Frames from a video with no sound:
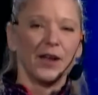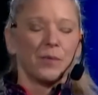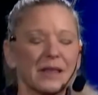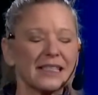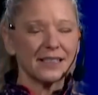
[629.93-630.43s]

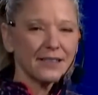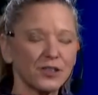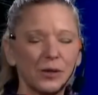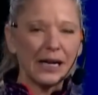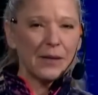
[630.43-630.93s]
But this is a
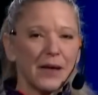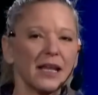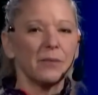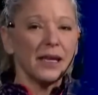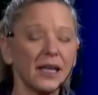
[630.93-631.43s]

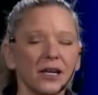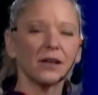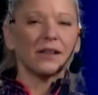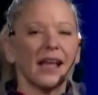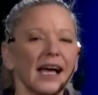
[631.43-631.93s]
20-minute beginner
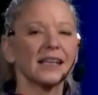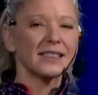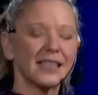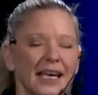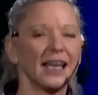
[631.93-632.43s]
class.